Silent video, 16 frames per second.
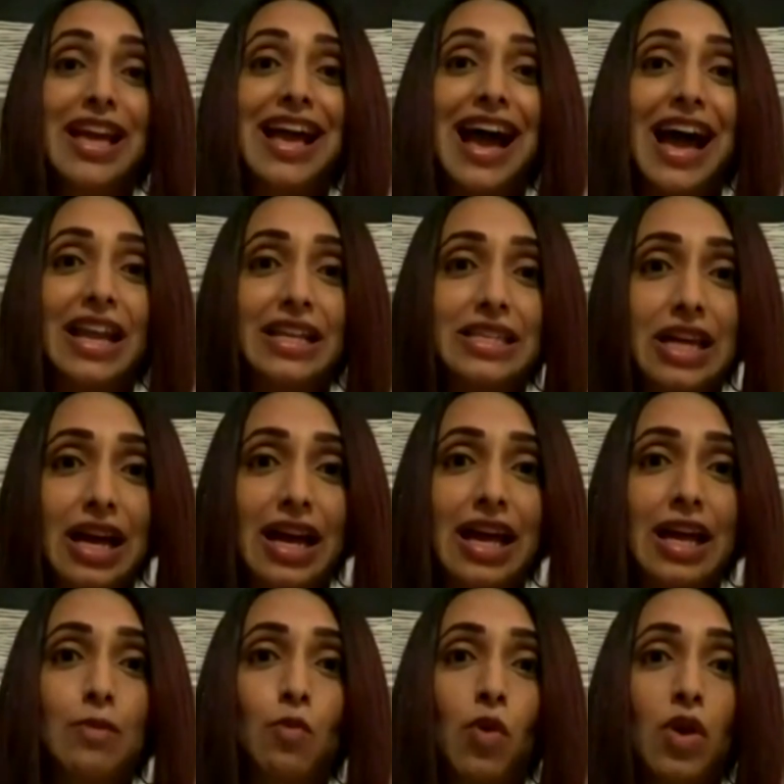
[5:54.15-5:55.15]
at a
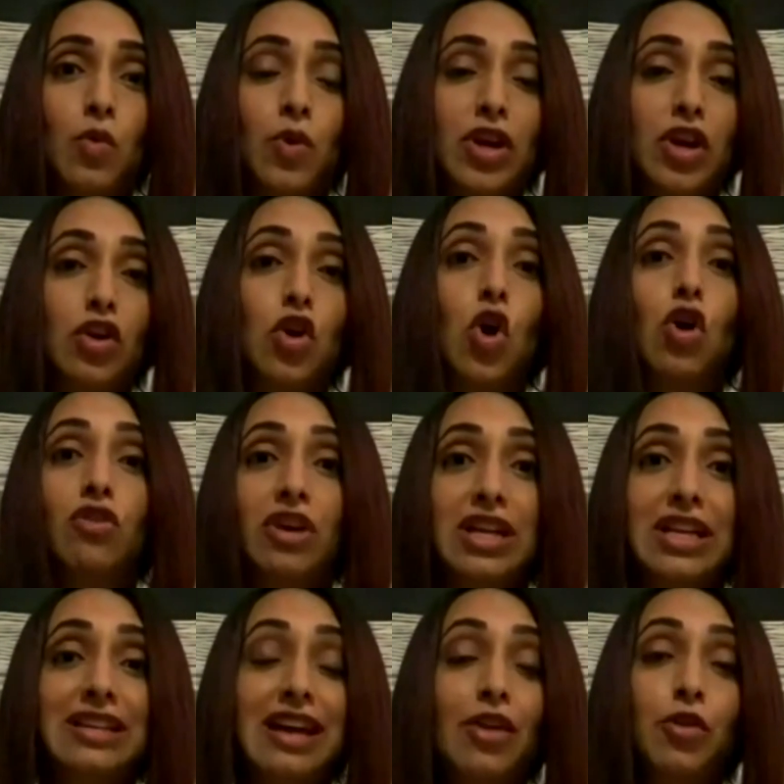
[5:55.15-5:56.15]
time when we are already
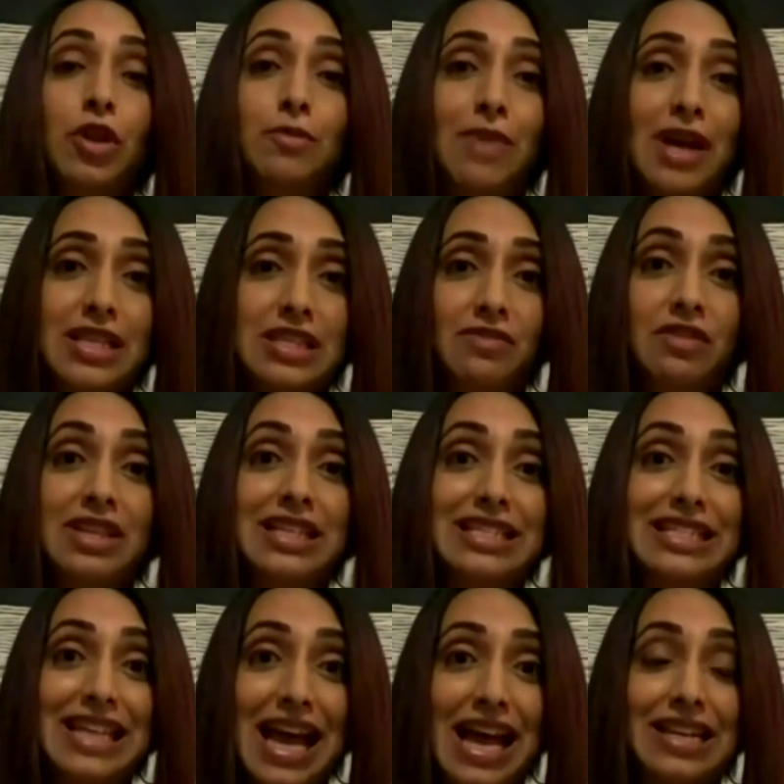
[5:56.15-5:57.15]
not only massively in
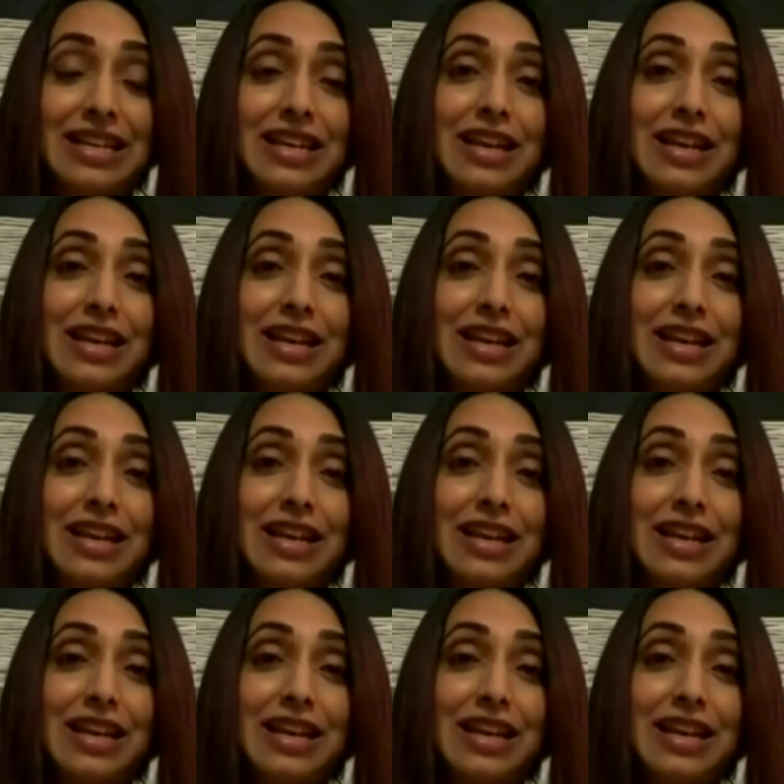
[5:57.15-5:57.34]
debt,